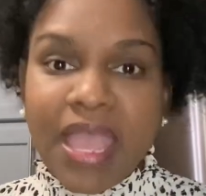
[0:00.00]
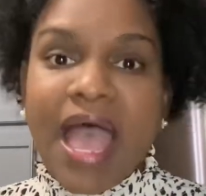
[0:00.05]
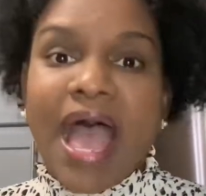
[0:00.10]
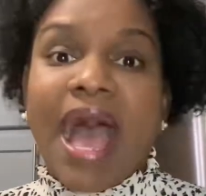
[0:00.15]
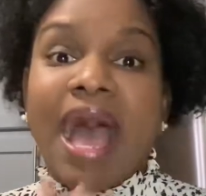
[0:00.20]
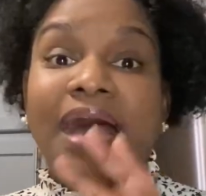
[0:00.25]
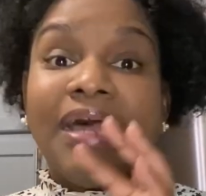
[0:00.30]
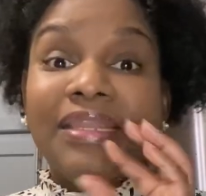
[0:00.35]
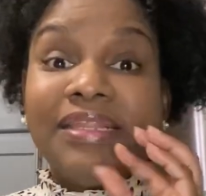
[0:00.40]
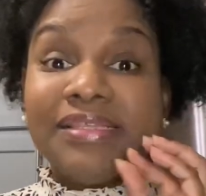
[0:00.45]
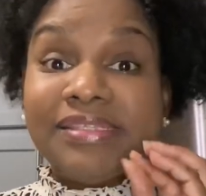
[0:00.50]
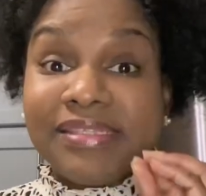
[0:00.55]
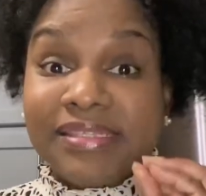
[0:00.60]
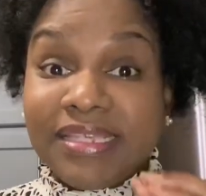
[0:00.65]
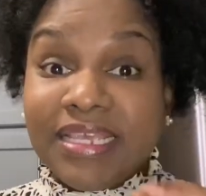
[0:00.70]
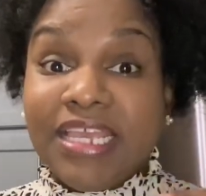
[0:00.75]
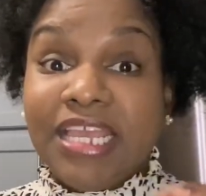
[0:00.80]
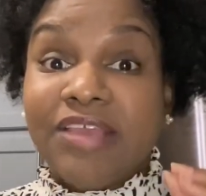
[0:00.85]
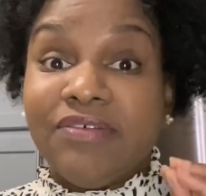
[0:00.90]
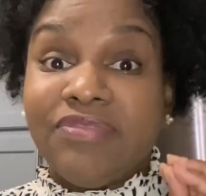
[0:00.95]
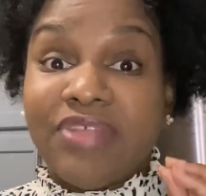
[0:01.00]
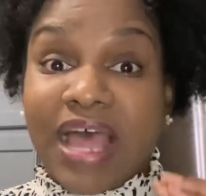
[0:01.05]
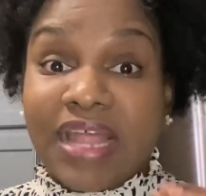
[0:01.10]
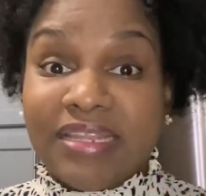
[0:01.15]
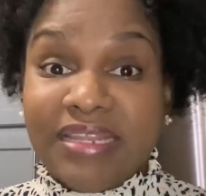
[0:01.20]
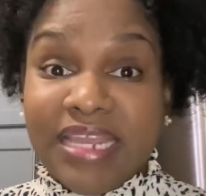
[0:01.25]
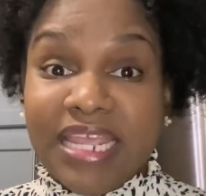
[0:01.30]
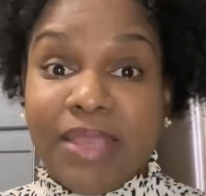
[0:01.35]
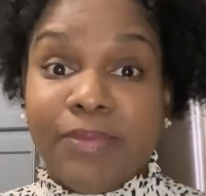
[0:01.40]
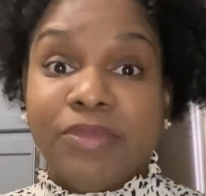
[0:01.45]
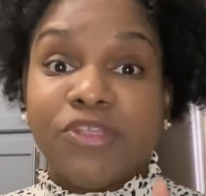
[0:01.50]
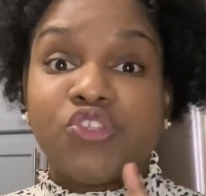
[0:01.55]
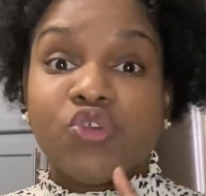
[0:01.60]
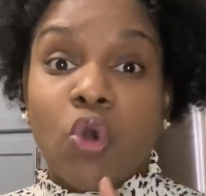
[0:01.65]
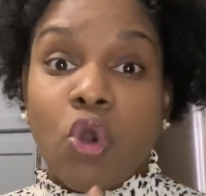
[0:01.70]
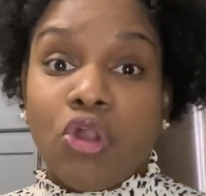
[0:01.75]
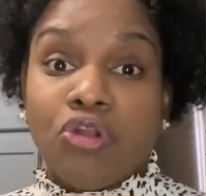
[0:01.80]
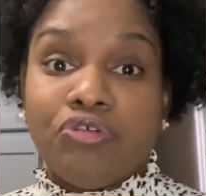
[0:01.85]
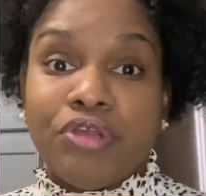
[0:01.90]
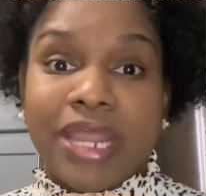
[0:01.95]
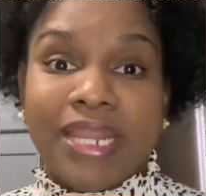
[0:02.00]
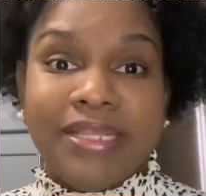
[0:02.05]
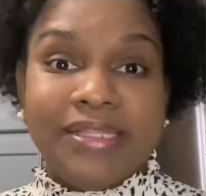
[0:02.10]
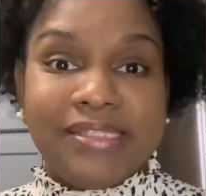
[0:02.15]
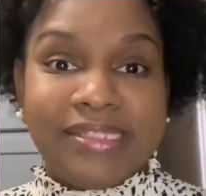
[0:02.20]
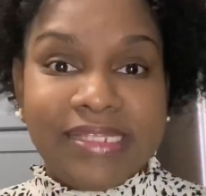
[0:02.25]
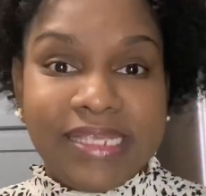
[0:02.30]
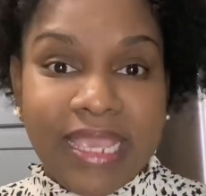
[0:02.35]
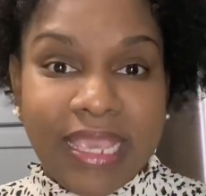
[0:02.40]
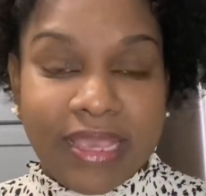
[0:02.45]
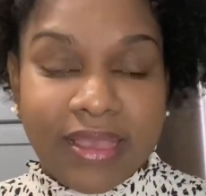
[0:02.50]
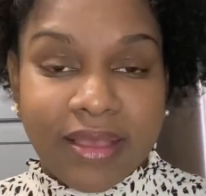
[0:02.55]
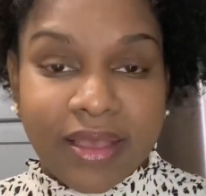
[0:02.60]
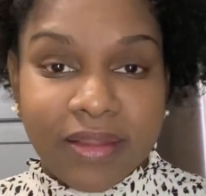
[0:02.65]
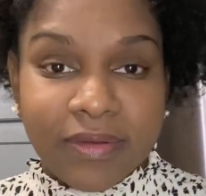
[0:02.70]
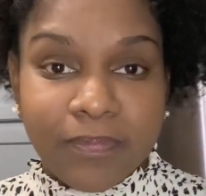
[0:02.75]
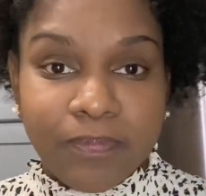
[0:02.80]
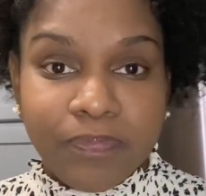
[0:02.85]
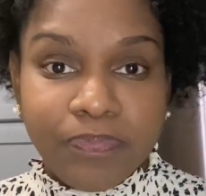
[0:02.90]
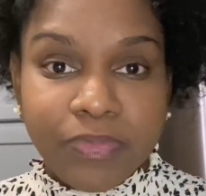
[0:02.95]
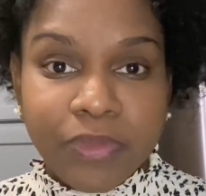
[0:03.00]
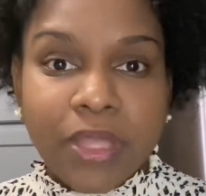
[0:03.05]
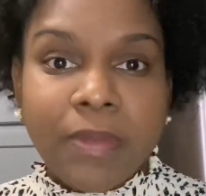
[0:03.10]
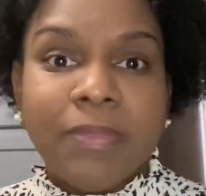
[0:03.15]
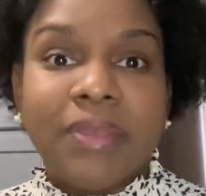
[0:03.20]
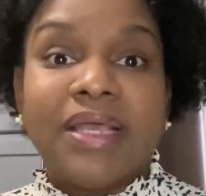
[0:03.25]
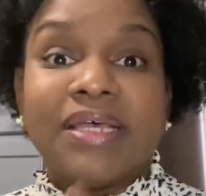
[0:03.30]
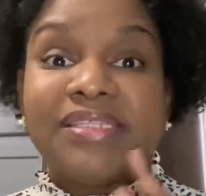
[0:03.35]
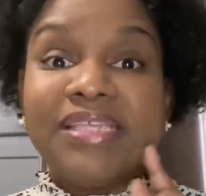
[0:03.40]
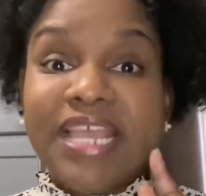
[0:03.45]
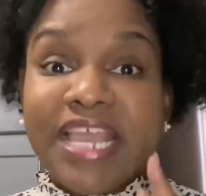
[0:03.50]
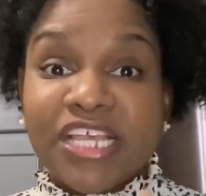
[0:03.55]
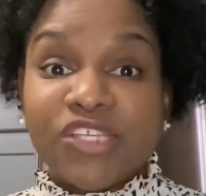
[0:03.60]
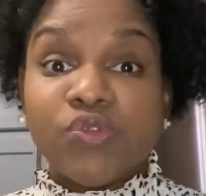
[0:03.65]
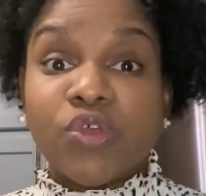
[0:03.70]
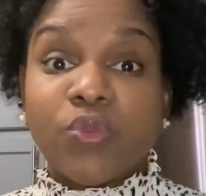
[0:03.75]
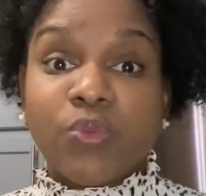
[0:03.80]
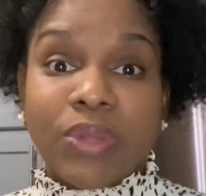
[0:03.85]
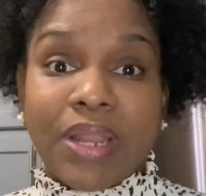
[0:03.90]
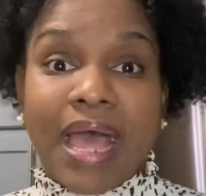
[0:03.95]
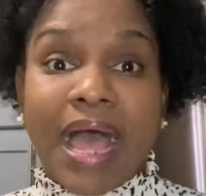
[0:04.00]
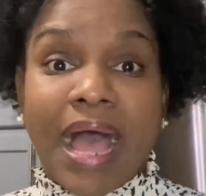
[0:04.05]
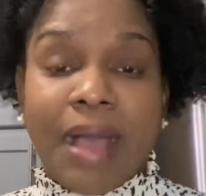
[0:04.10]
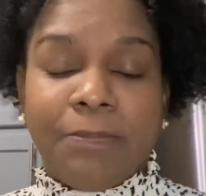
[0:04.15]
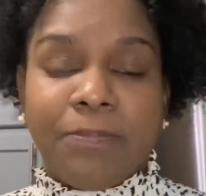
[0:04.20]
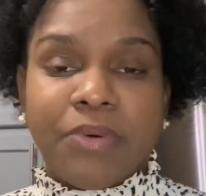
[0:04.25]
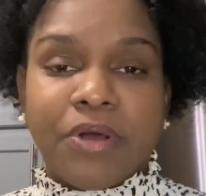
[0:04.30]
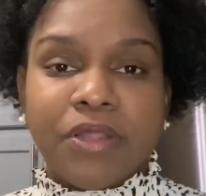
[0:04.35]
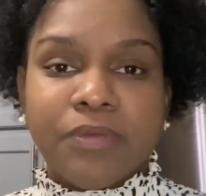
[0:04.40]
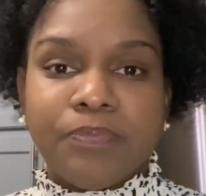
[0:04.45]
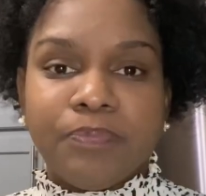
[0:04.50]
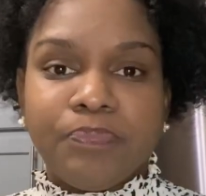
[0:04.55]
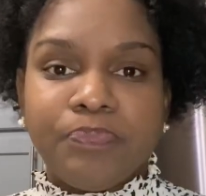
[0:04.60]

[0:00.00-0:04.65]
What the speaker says: And to see if that name is already taken. Because here's what will happen.